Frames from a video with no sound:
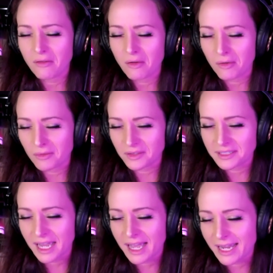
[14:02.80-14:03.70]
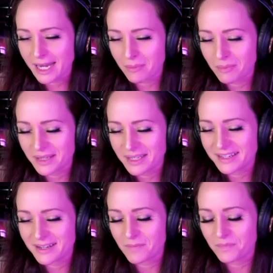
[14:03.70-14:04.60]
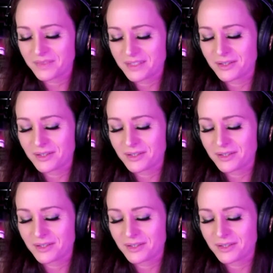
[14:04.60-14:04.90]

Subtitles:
all the time. So